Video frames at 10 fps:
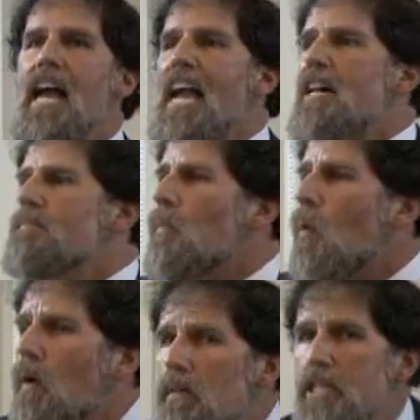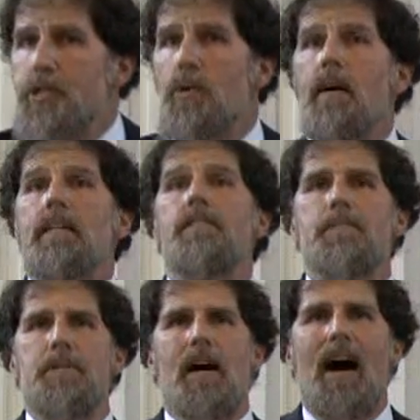and morally strong and lives up
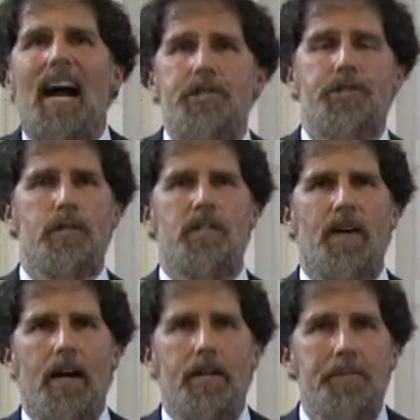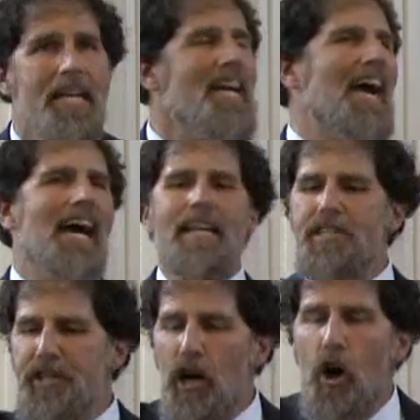to our highest Jewish values. And
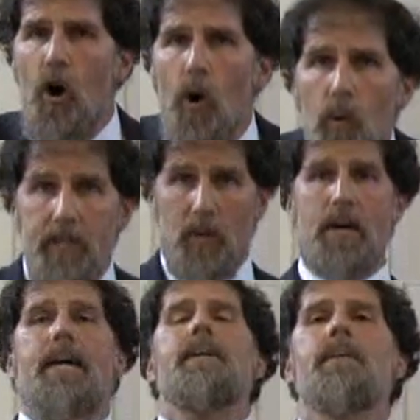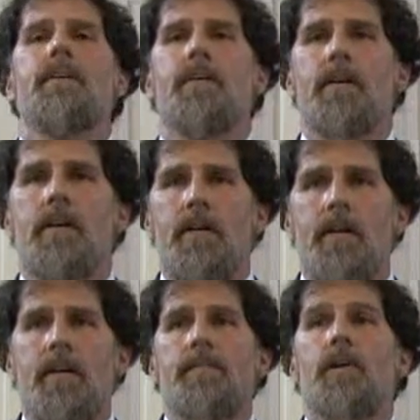it's the only way
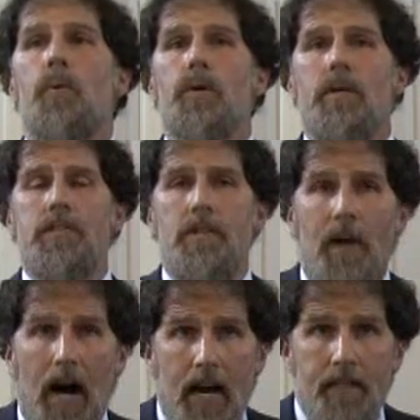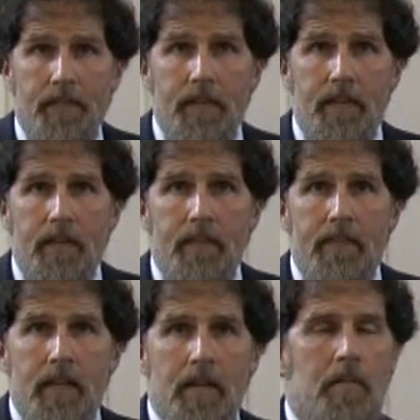that we're going to survive,
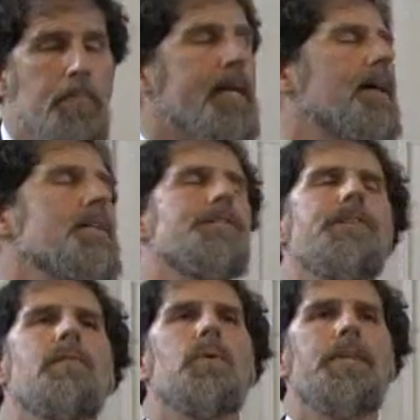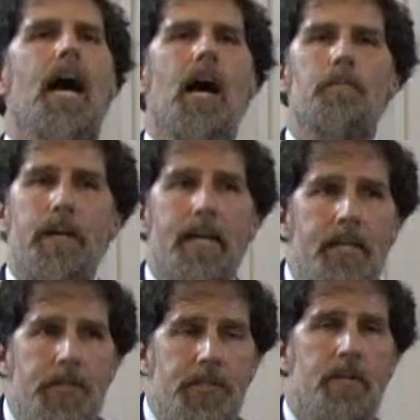because without
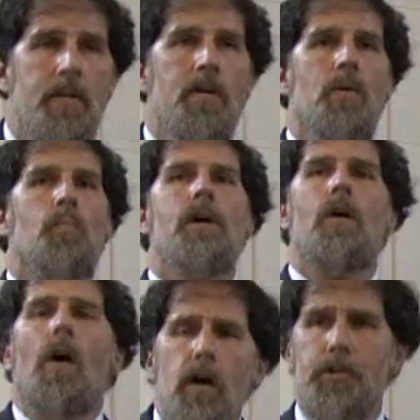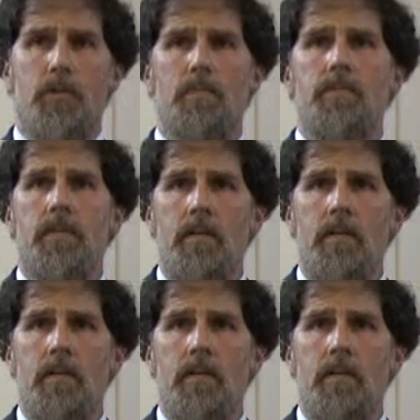peace, we are all doomed.